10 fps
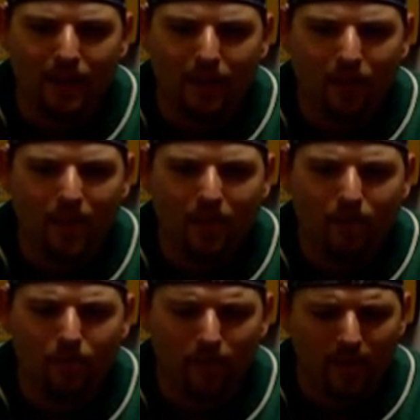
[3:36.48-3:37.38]

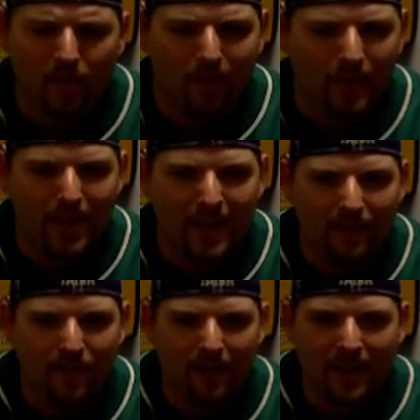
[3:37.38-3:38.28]
only
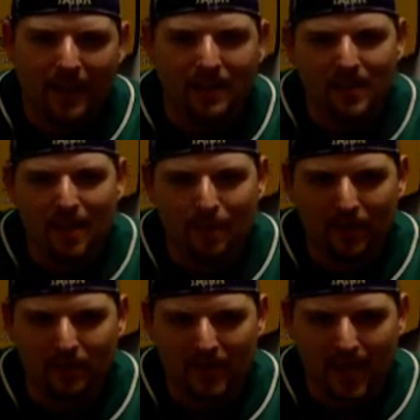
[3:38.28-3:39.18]
negative thing that I can say about
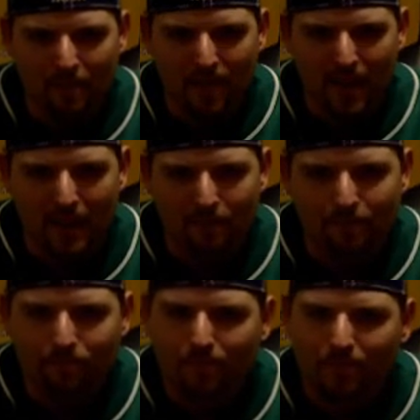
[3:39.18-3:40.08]
this game today
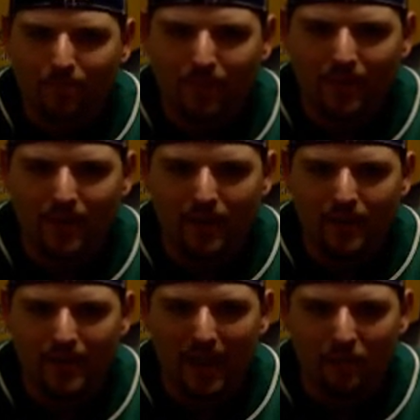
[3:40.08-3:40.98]

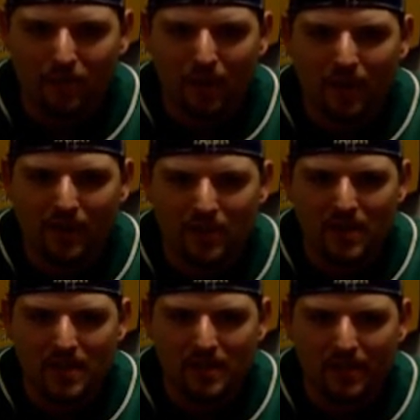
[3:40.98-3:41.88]
is I was starting to
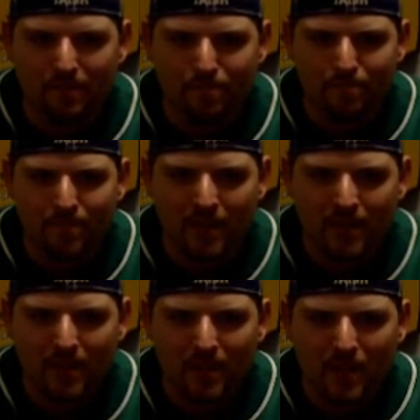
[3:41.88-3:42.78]
see some
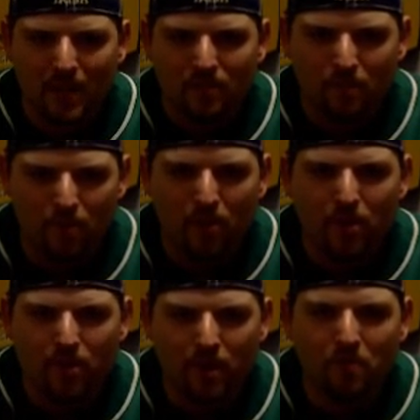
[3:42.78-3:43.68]

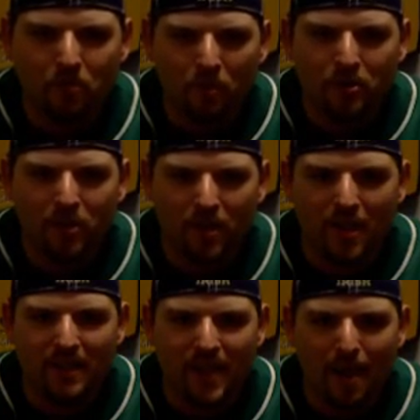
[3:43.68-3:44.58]
familiar, unfortunate
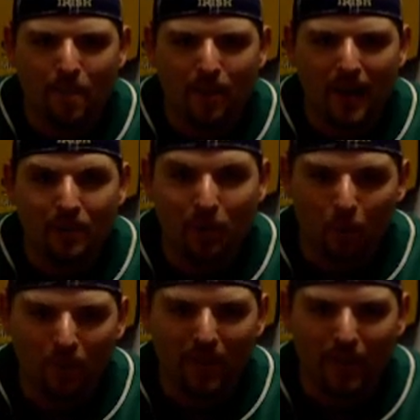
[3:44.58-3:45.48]
things happen that I was
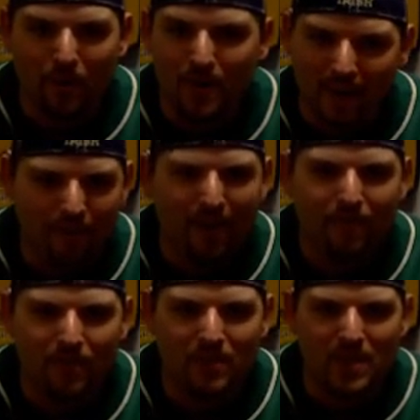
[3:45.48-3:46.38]
hoping that I would never have
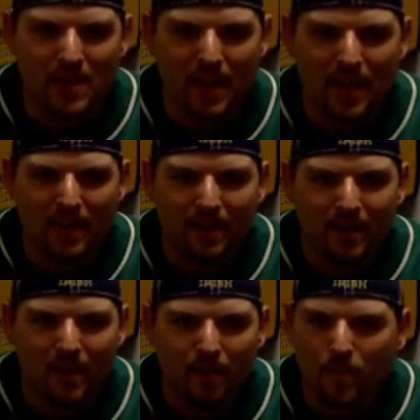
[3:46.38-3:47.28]
to see again.
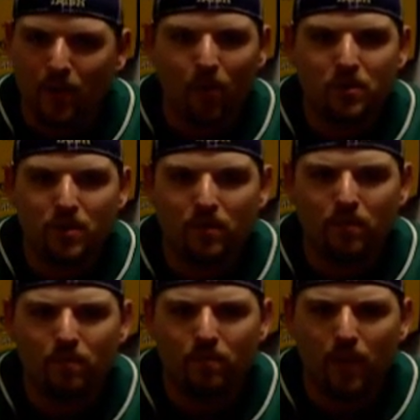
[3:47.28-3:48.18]
I mean,
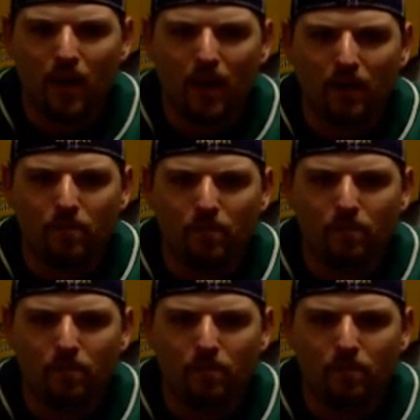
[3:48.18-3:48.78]
Golson,